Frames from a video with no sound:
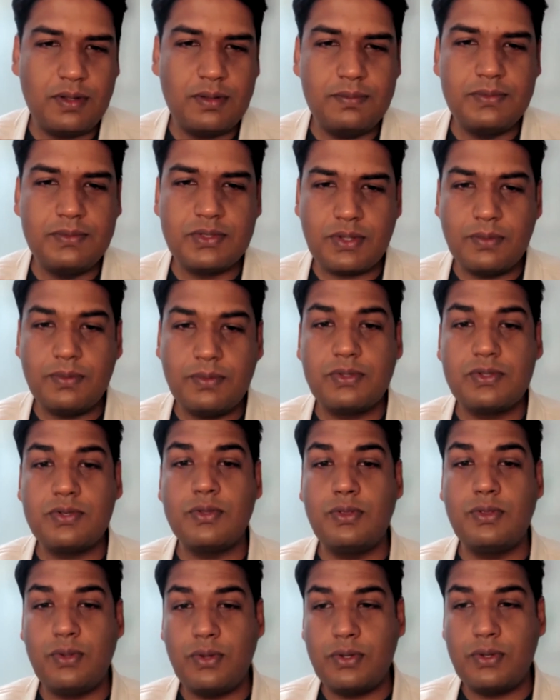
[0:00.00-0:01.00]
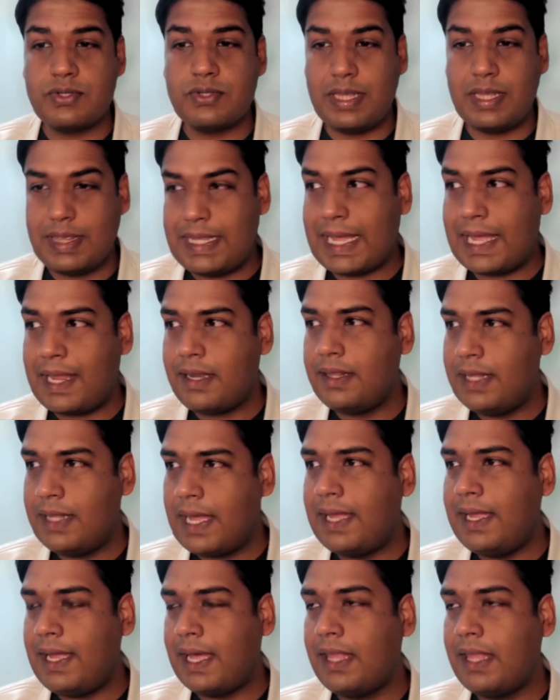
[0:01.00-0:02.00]
So those
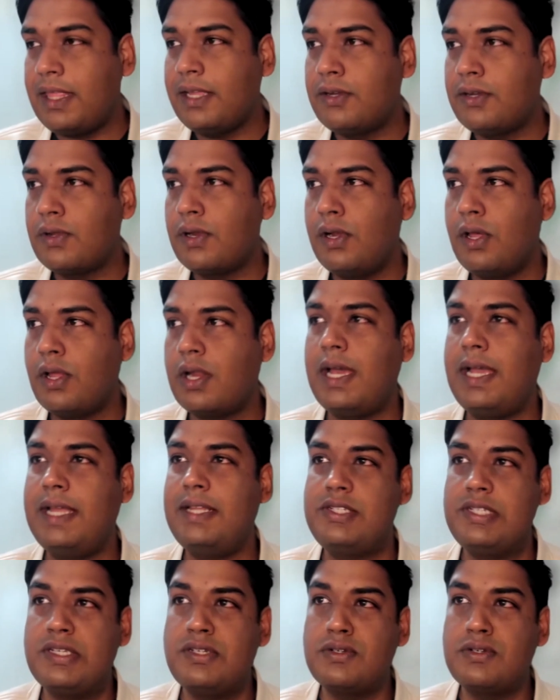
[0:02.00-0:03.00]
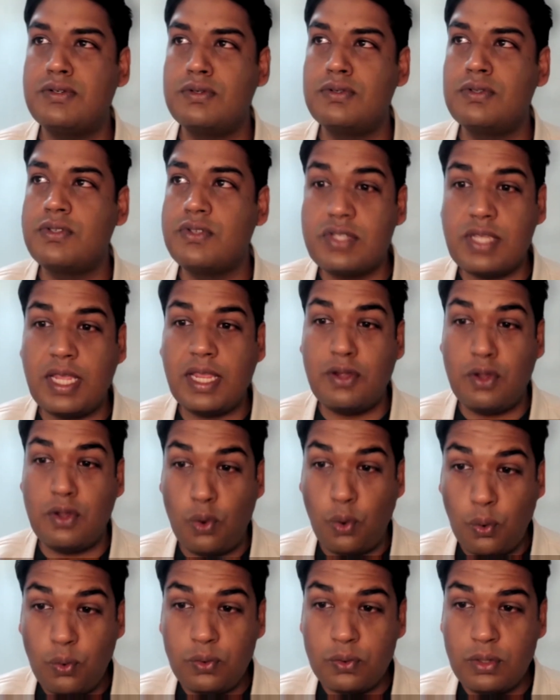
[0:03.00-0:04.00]
that I think it took a lot of hygiene to say
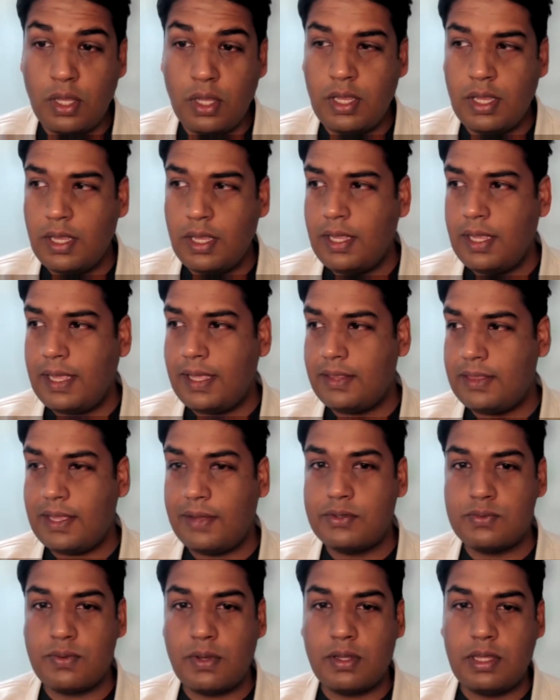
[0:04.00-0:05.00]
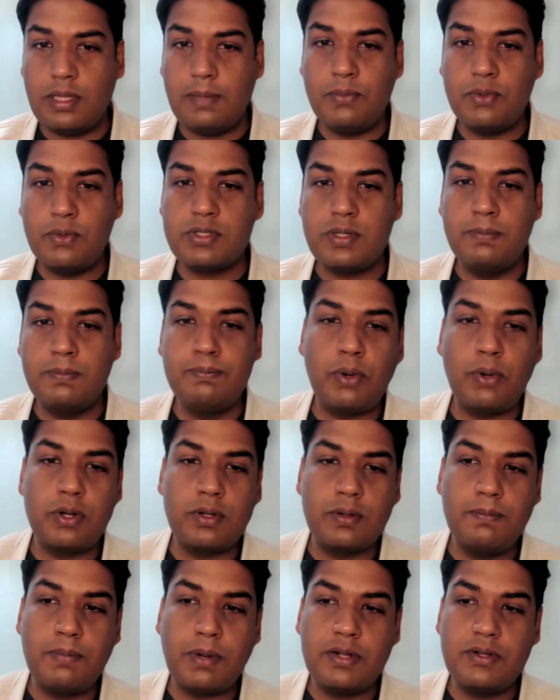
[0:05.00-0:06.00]
no, and that was one of the most
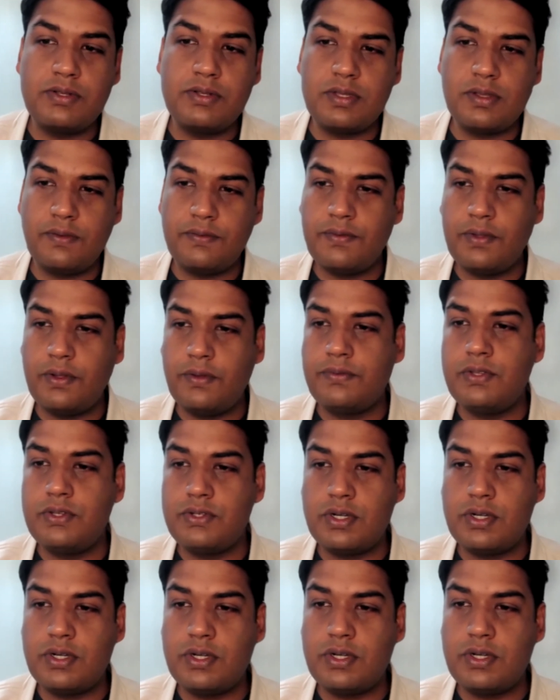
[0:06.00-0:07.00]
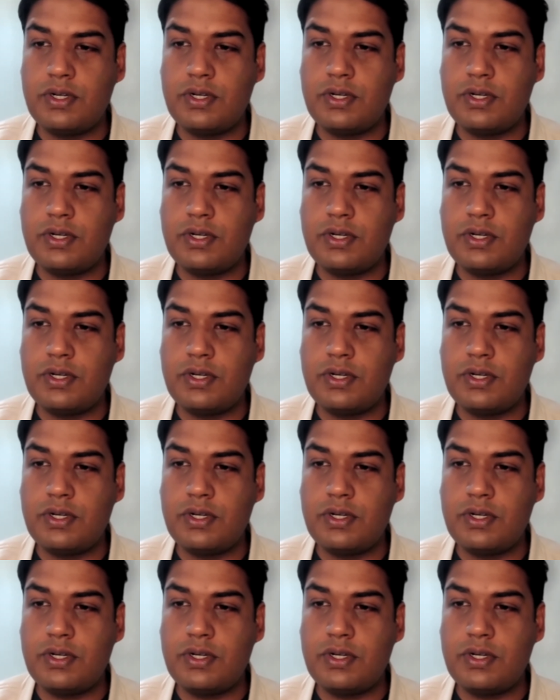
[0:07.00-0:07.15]
important parts of the journey.